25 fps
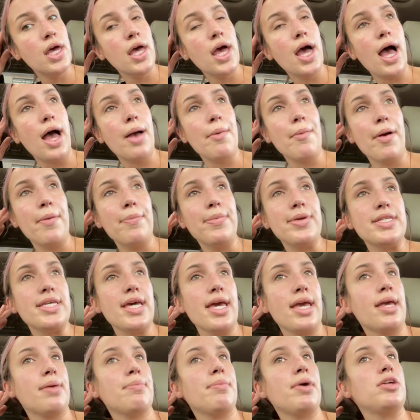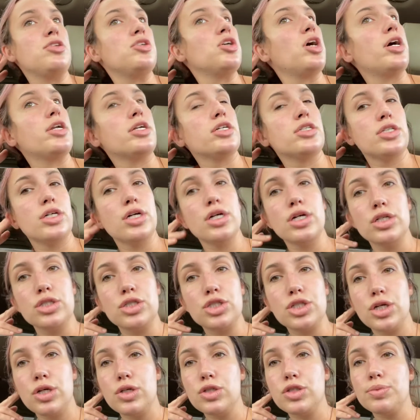I might be taking my daughter to her
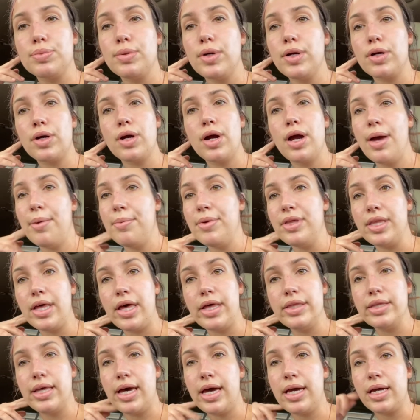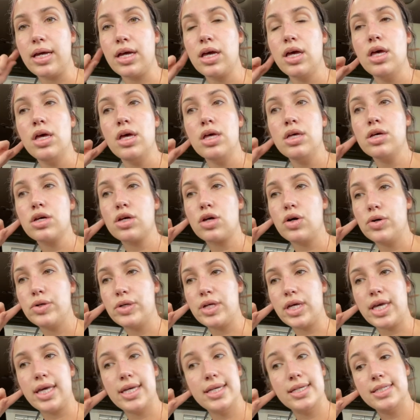church program and then like go to
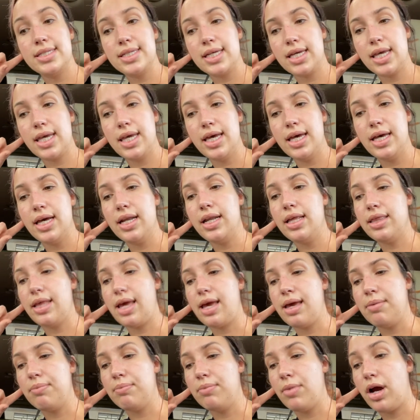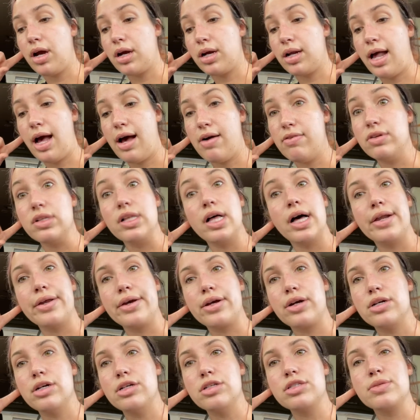kid to kid and they are going to have a lot of
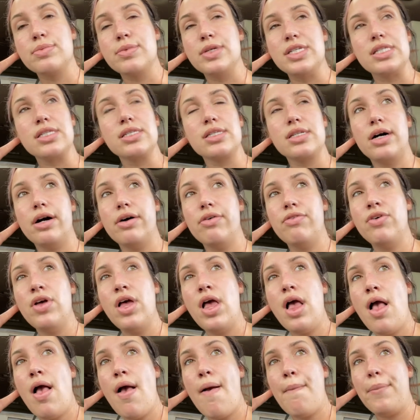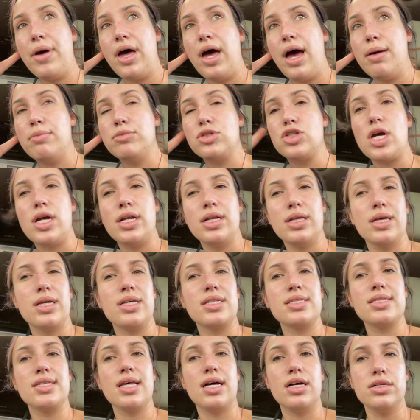Christmas stuff, but I'm trying to like
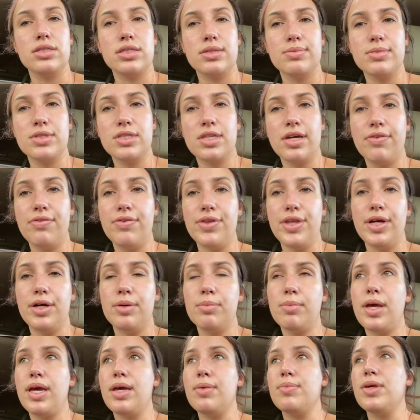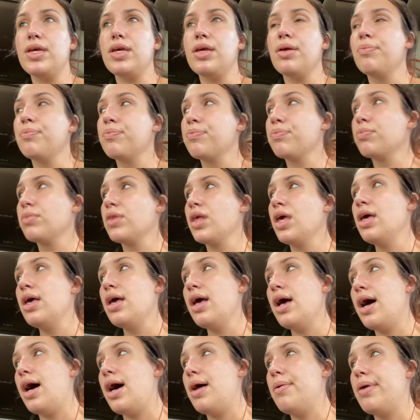sell some stuff there maybe.
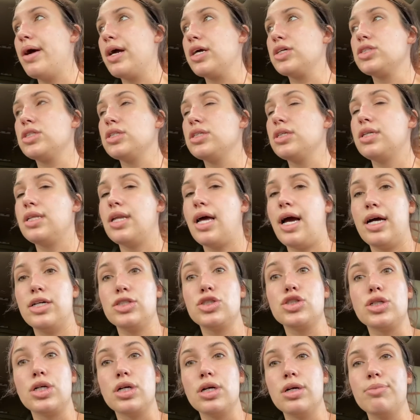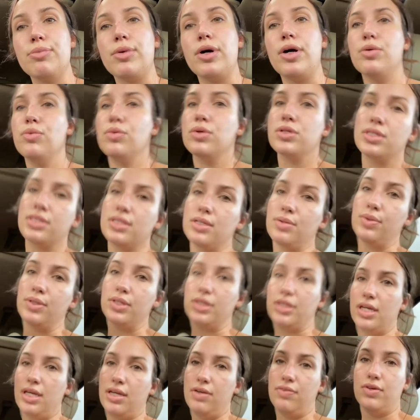I'm actually not sure, but we'll see what
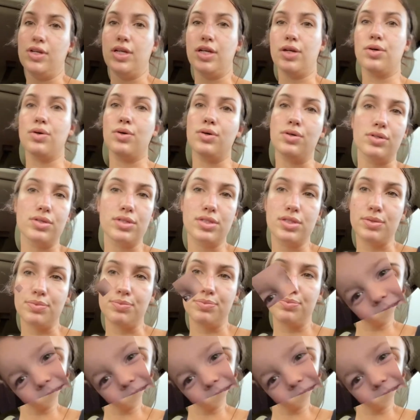the evening holds.